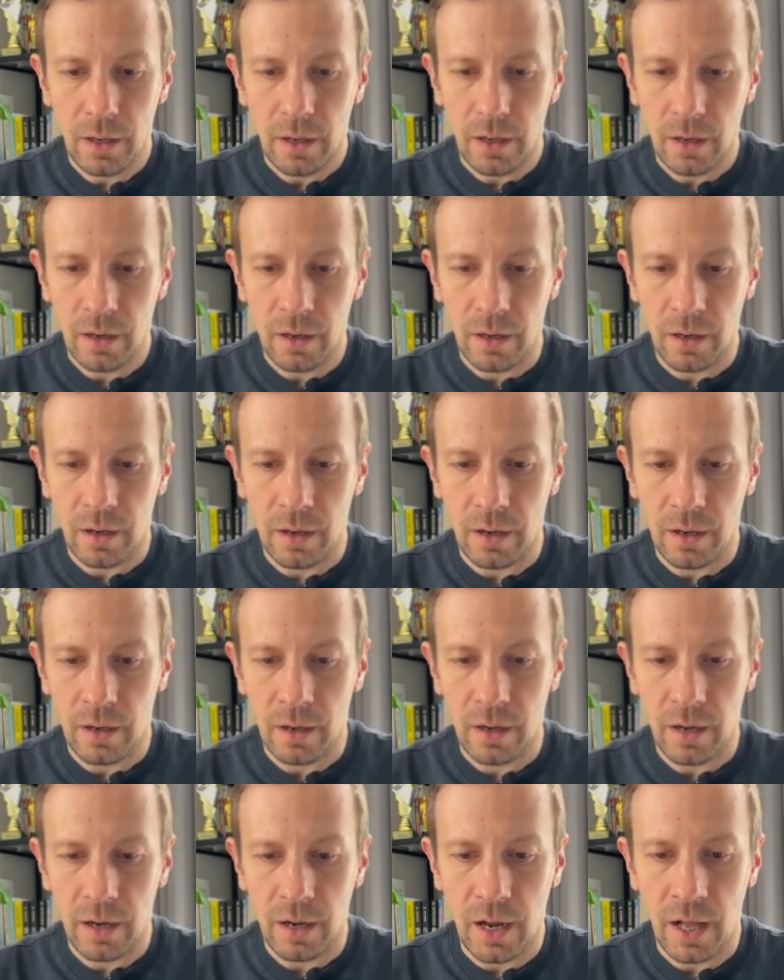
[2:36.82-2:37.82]

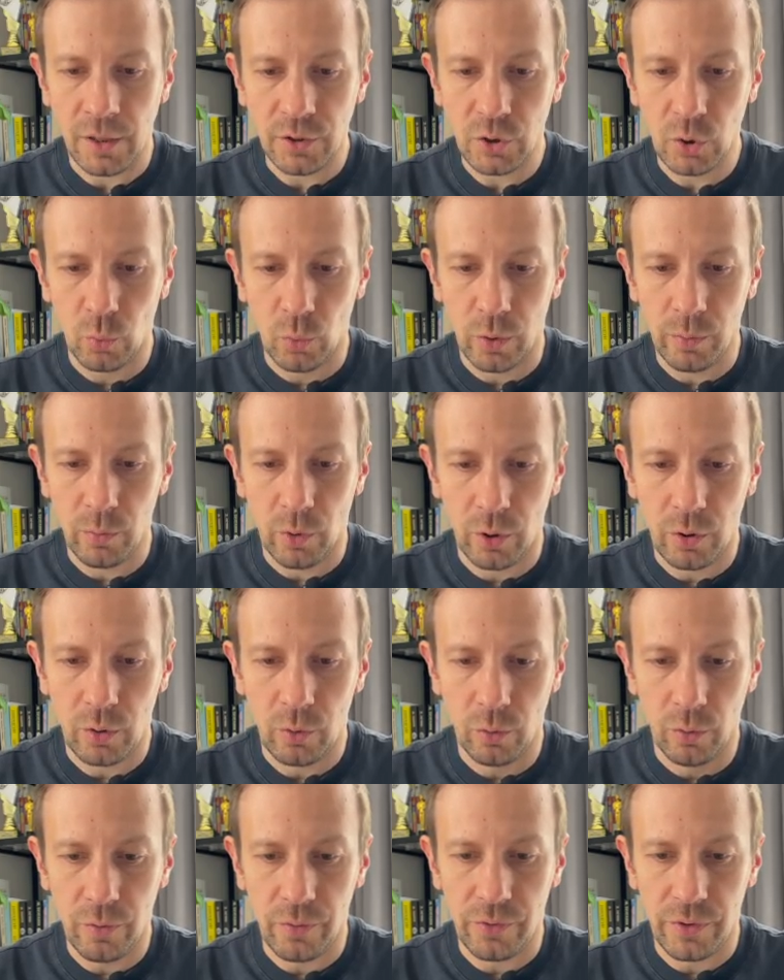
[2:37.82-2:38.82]
Also one more
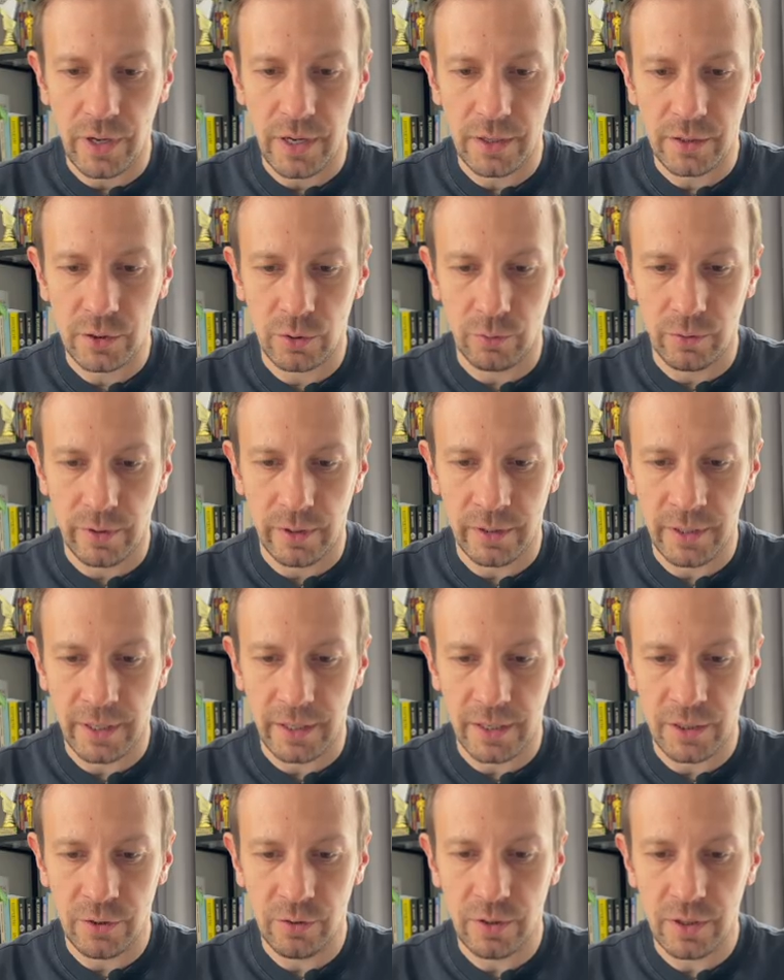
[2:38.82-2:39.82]
cool thing, so
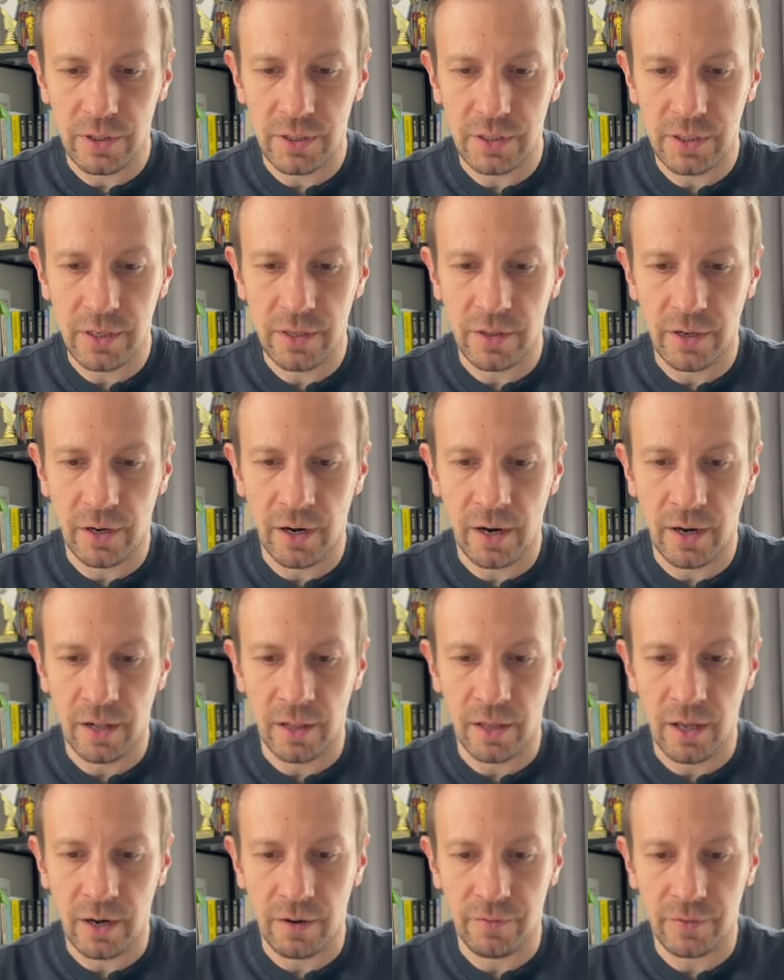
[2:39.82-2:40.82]
like as you can see there are a
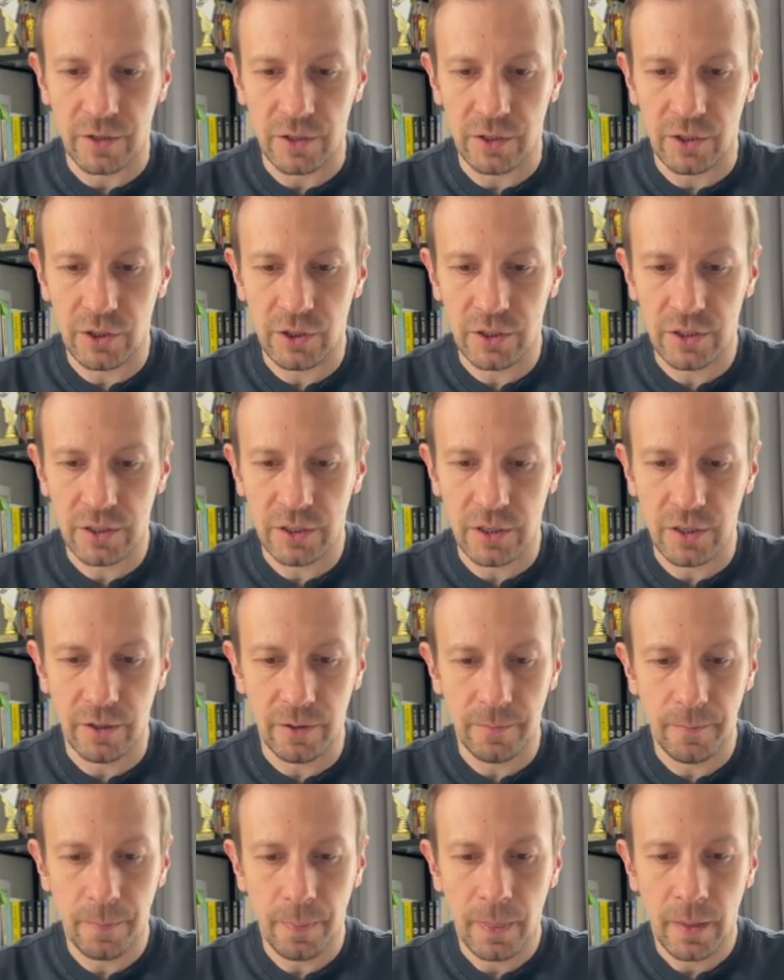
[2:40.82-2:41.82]
lot of conditions
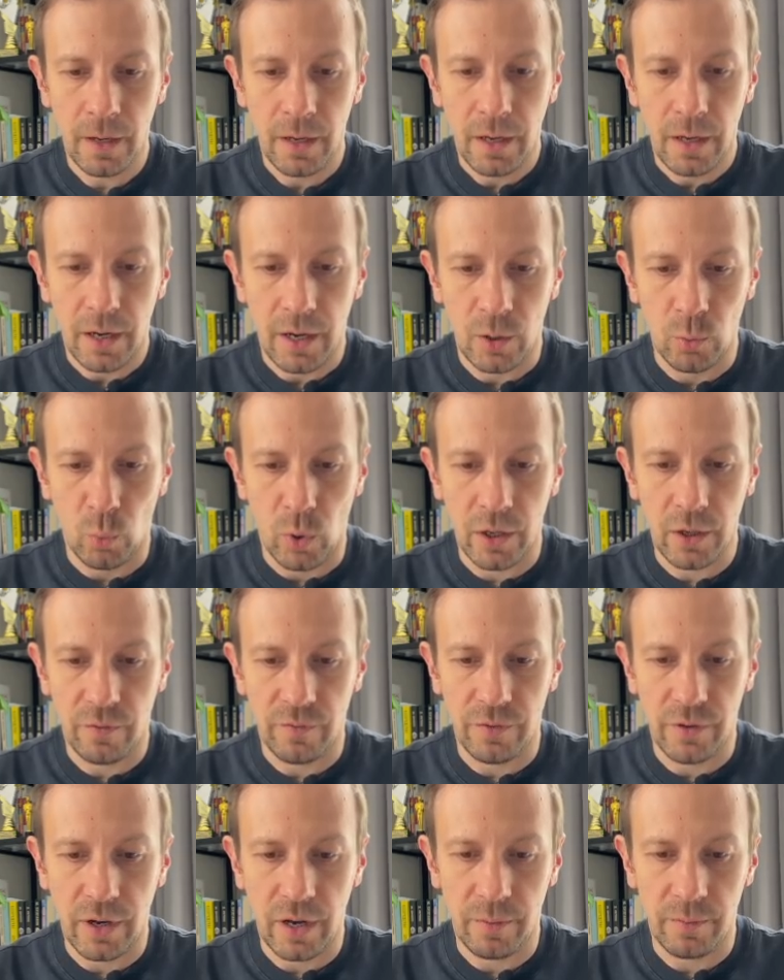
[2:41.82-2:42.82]
here, and one
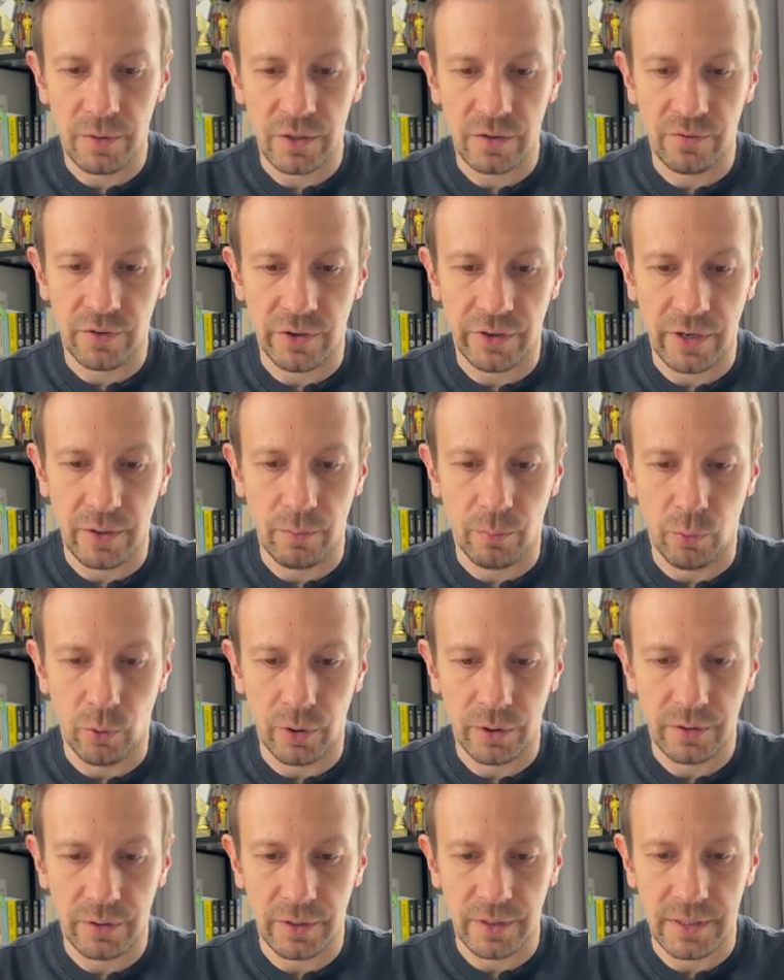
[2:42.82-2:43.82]
of them is very
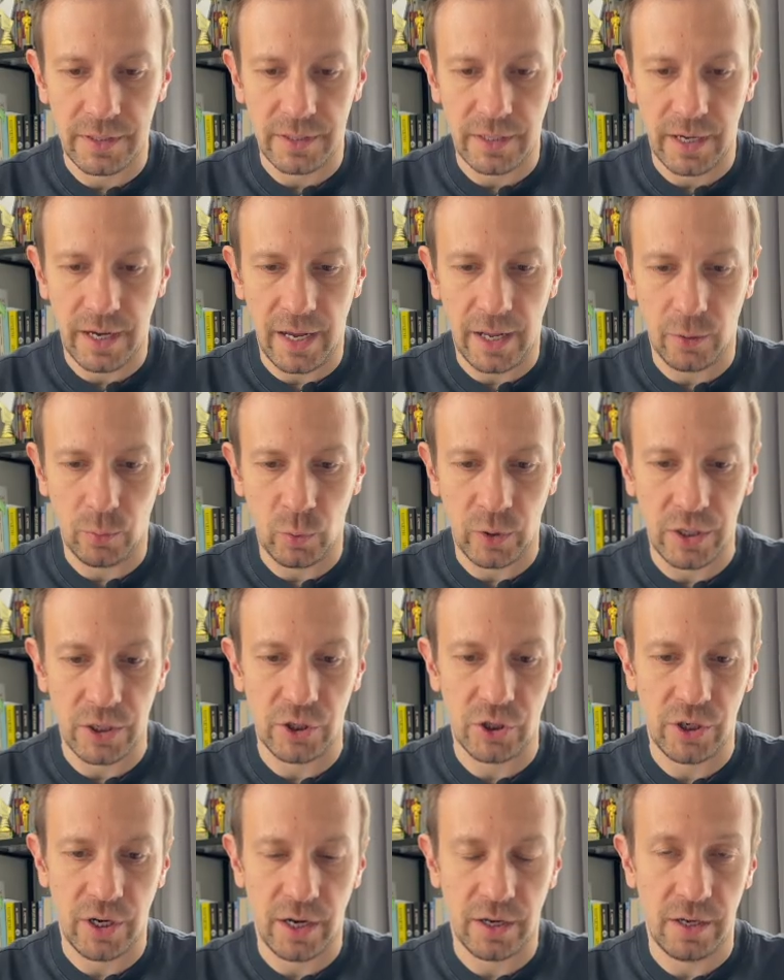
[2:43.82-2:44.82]
important, is that we can
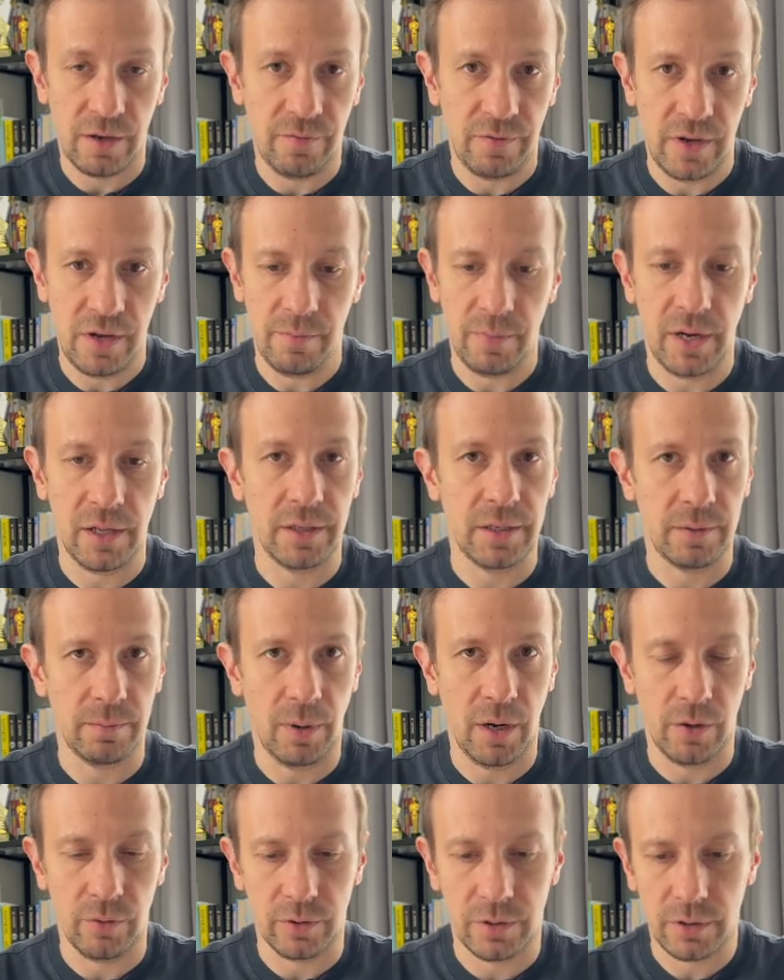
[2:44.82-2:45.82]
check if email is
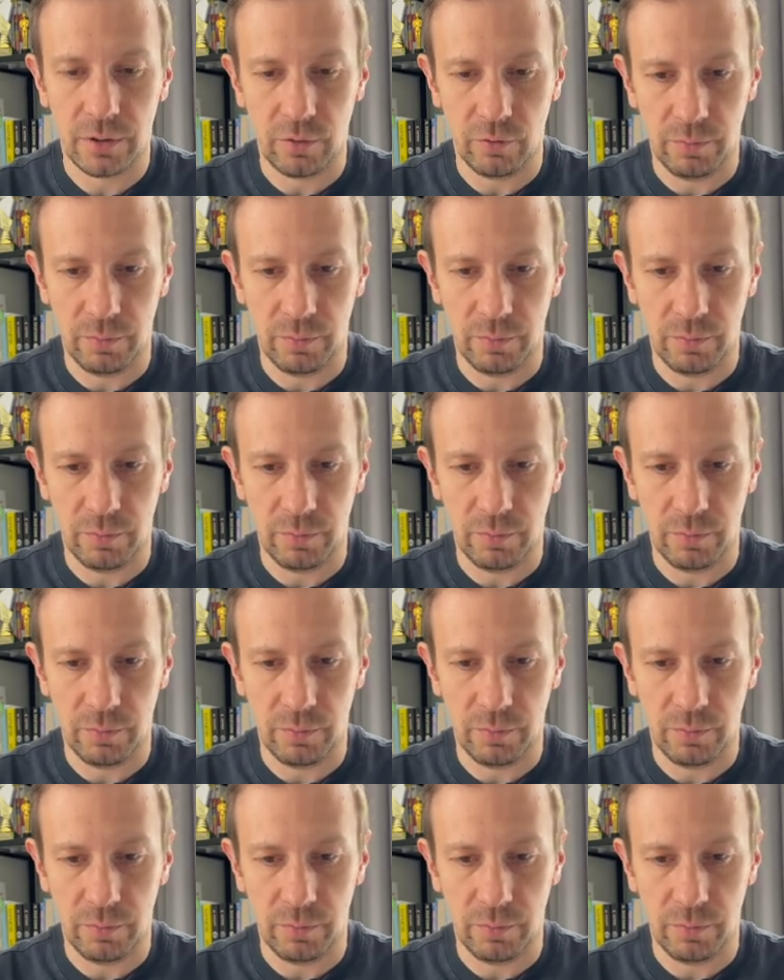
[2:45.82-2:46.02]
bounced.